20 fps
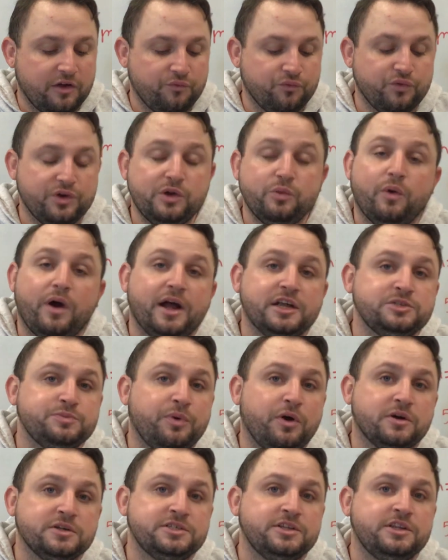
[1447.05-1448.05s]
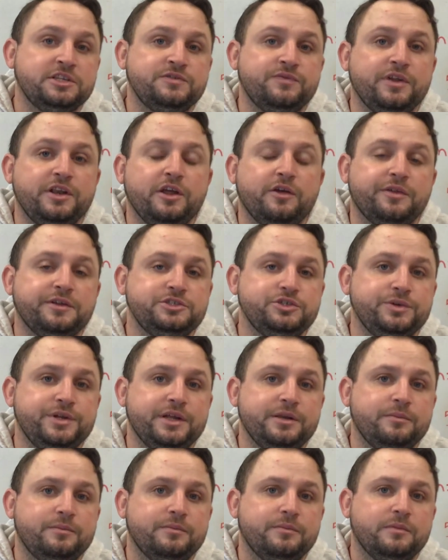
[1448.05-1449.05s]
and rewatch parts of this video that you
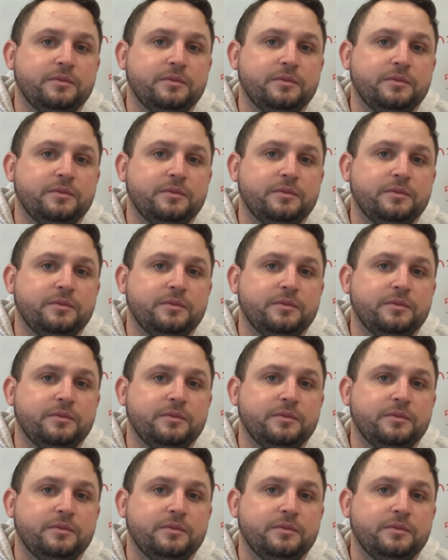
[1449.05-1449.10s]
need.